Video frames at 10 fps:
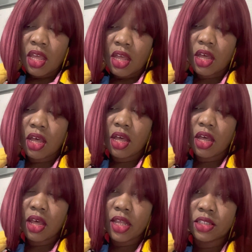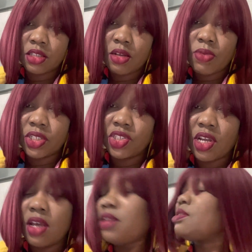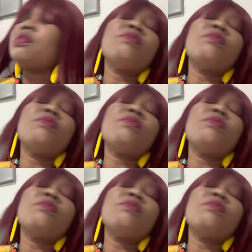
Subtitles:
Oh, it's so much, yeah. It's so